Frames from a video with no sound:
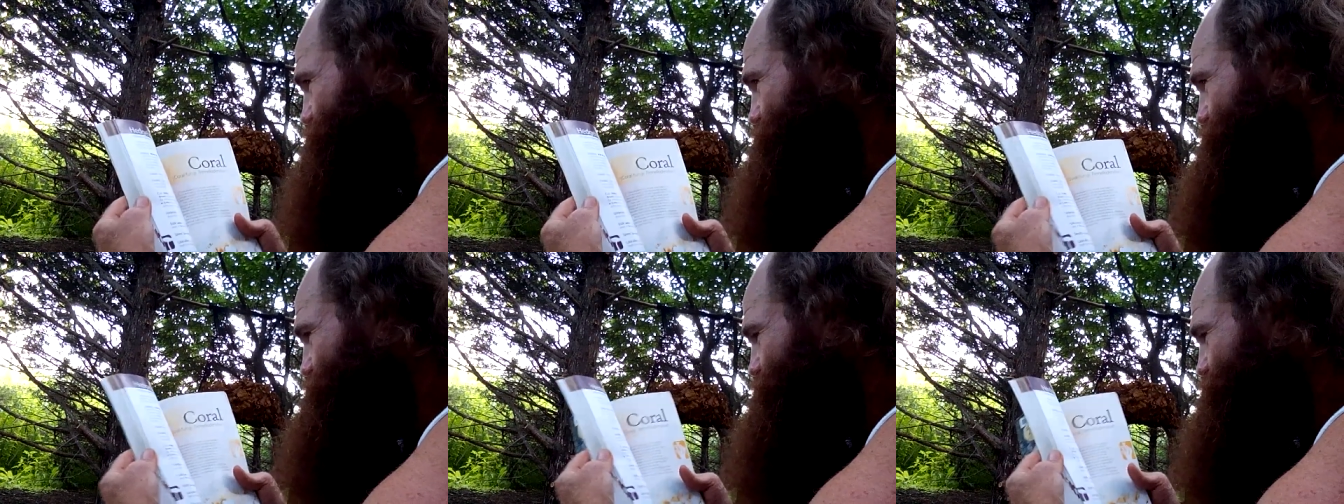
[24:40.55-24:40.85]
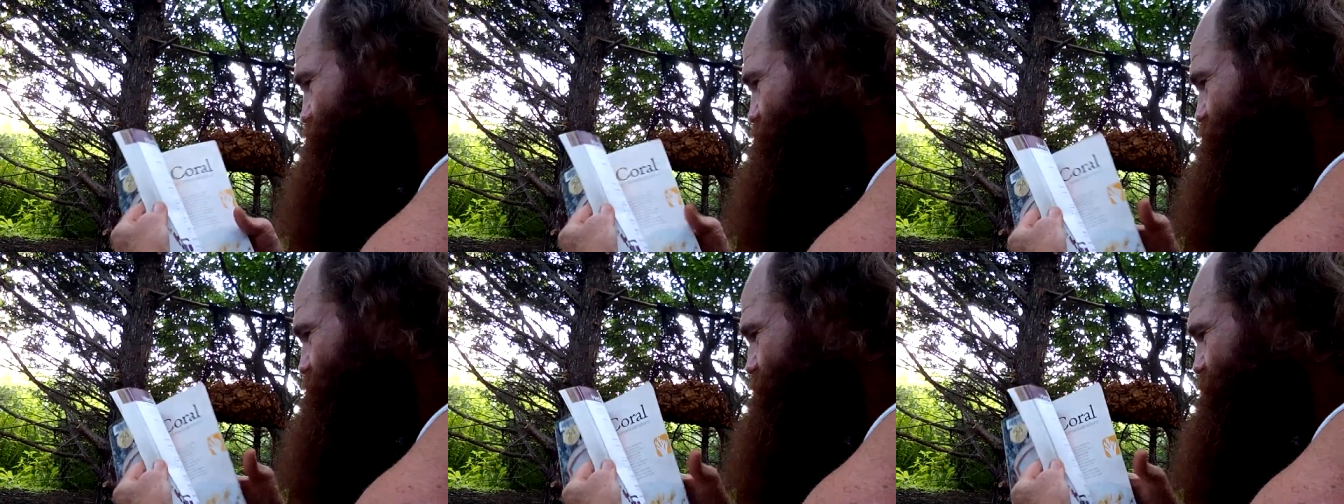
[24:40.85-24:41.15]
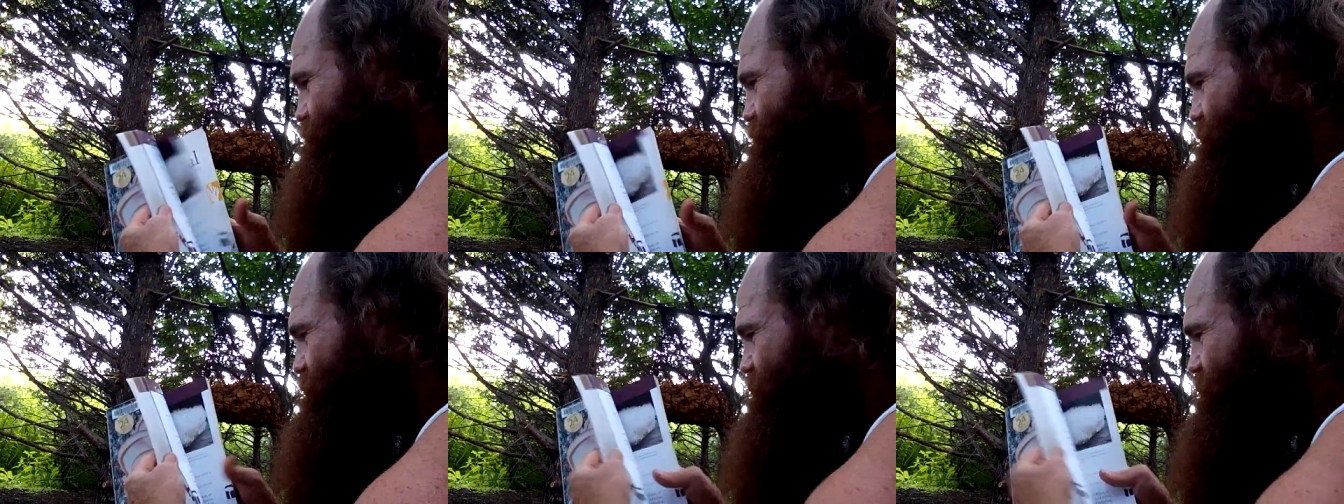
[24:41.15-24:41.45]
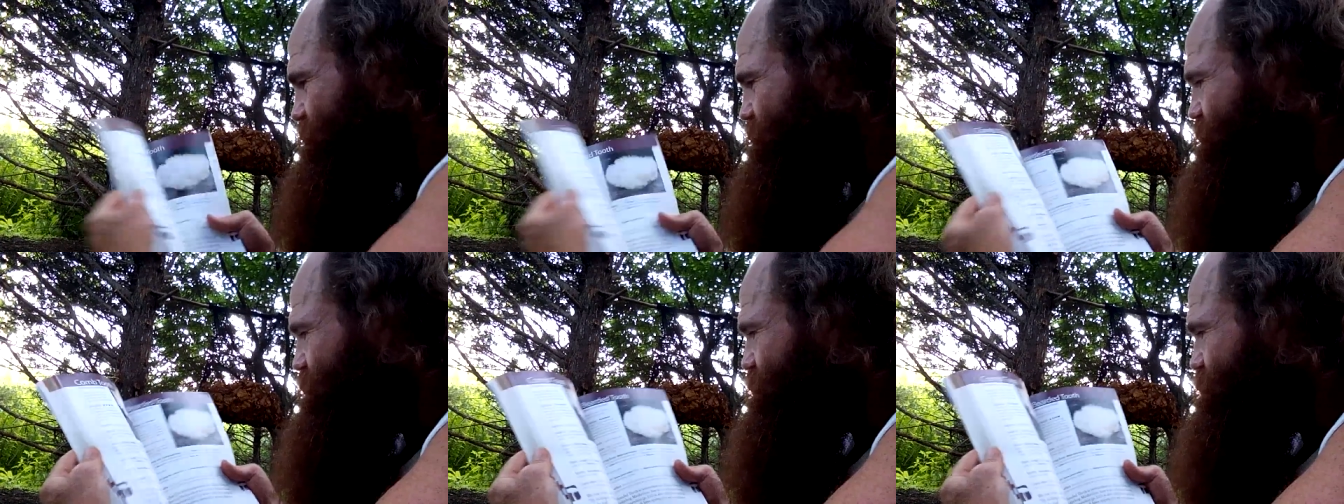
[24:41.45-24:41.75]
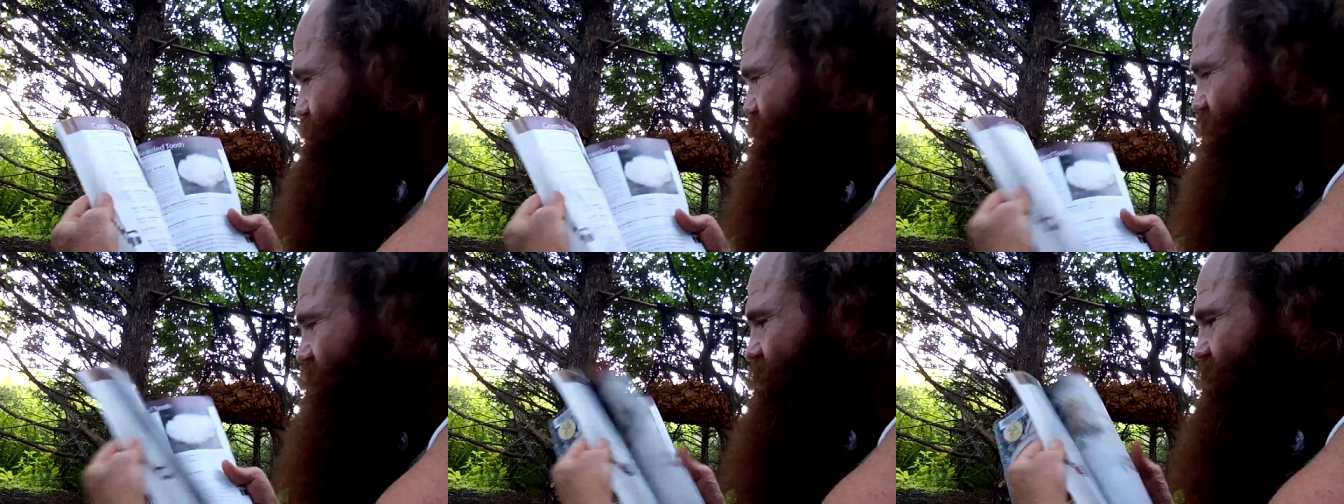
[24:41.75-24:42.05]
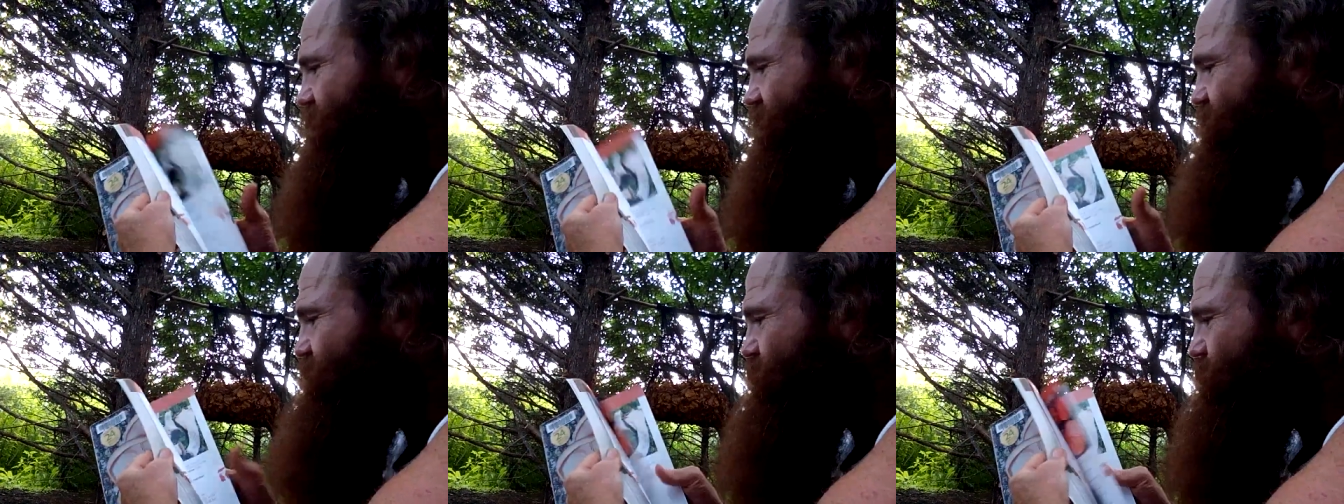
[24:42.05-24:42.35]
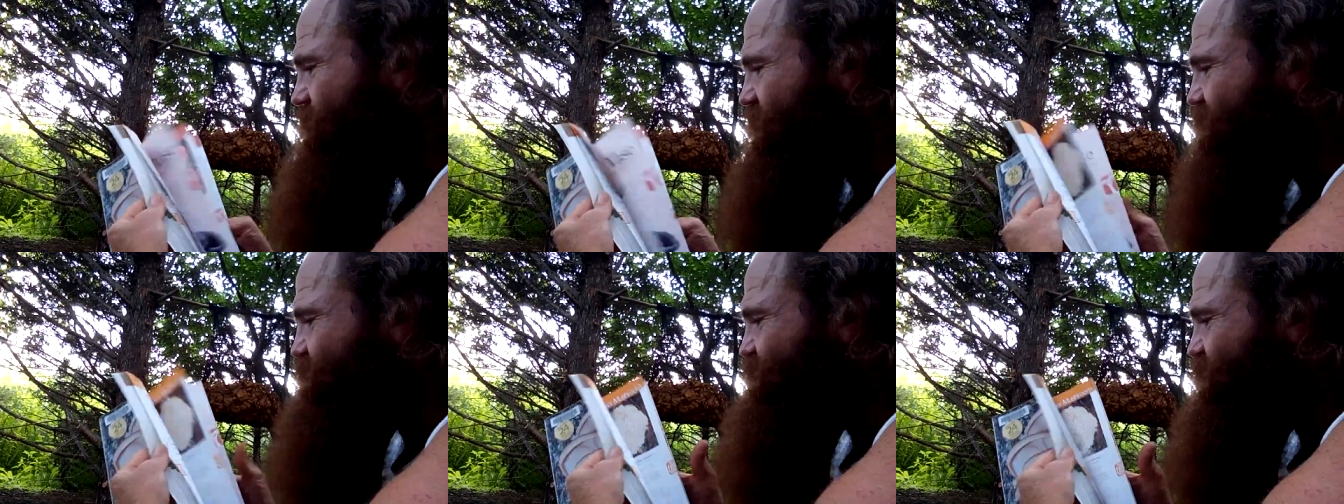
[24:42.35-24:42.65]
uh, yeah,
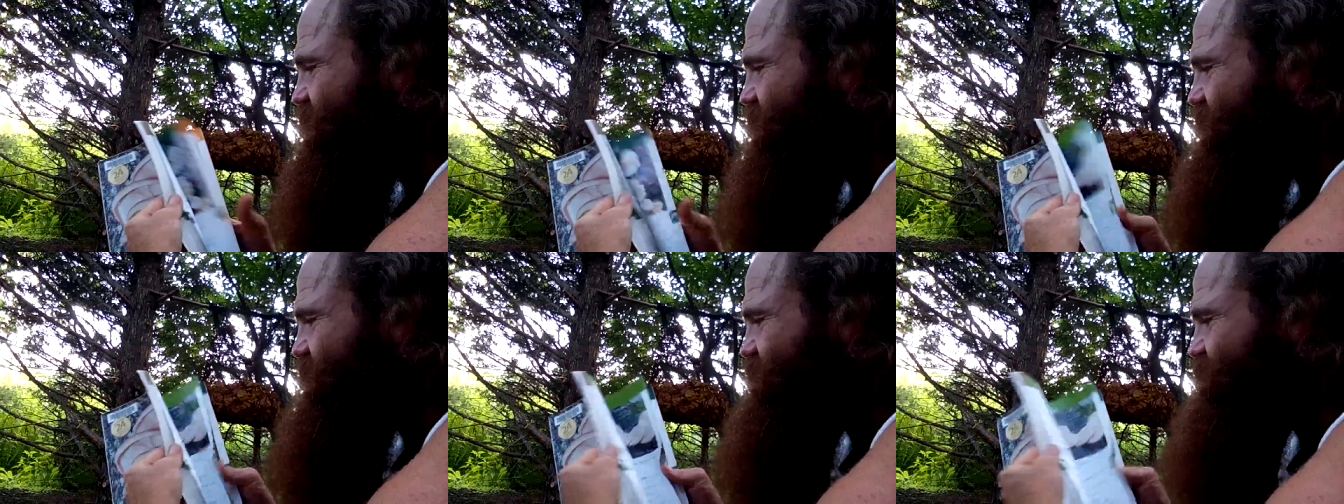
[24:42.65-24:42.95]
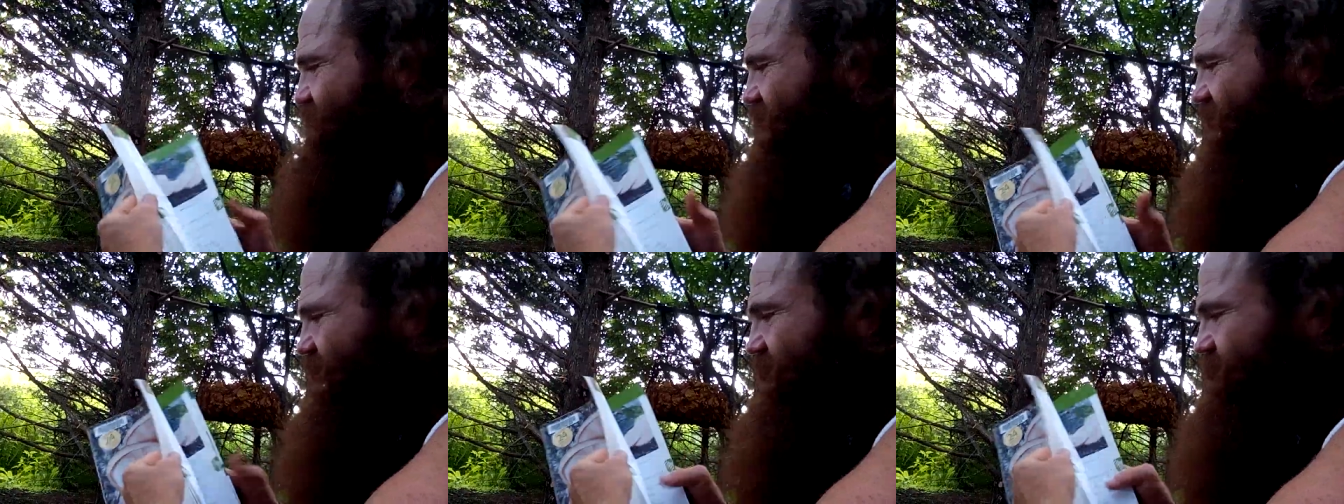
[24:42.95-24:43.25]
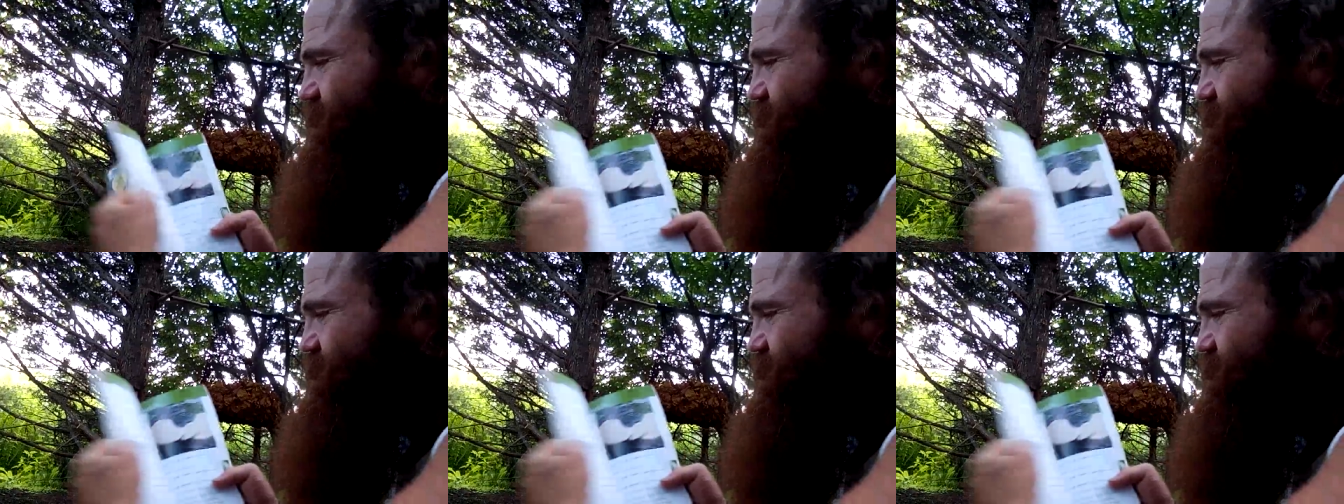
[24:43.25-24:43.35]
the information in here is